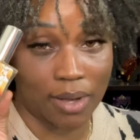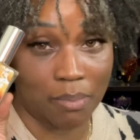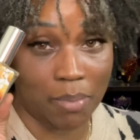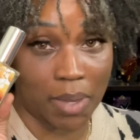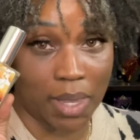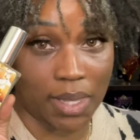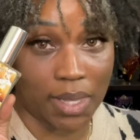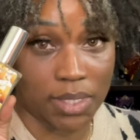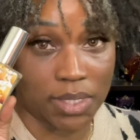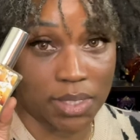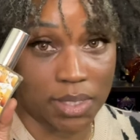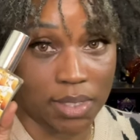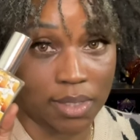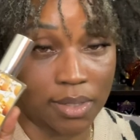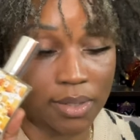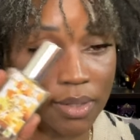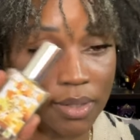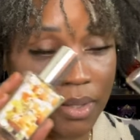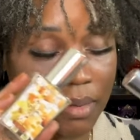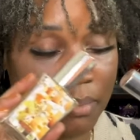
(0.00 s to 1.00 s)
banshee,
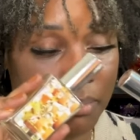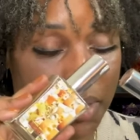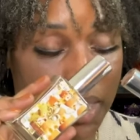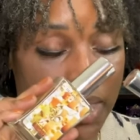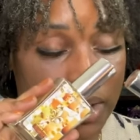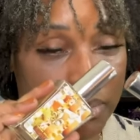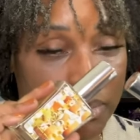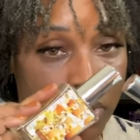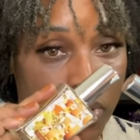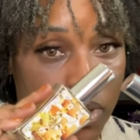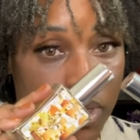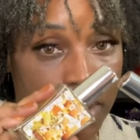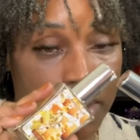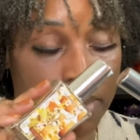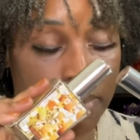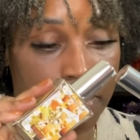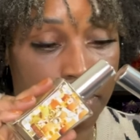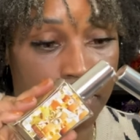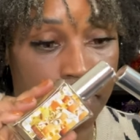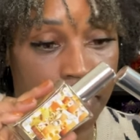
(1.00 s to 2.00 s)
banana bread
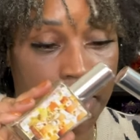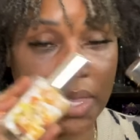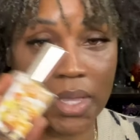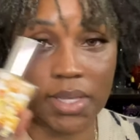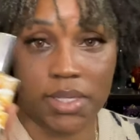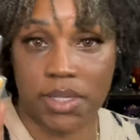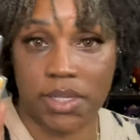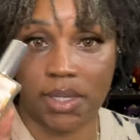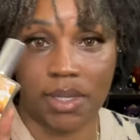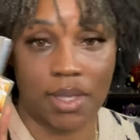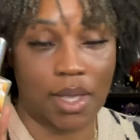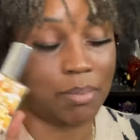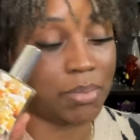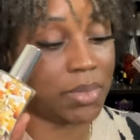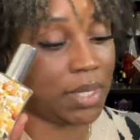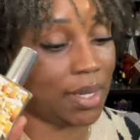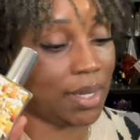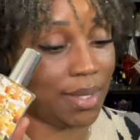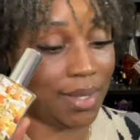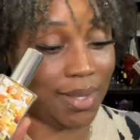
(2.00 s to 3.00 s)
banshee. I'm
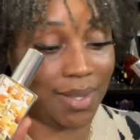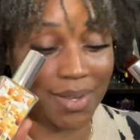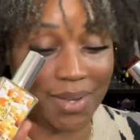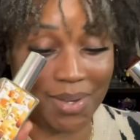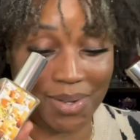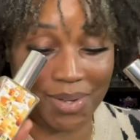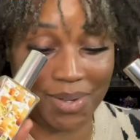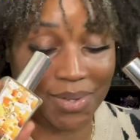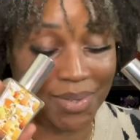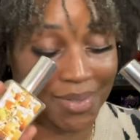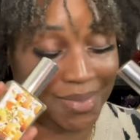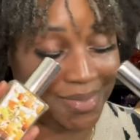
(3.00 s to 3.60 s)
telling y'all,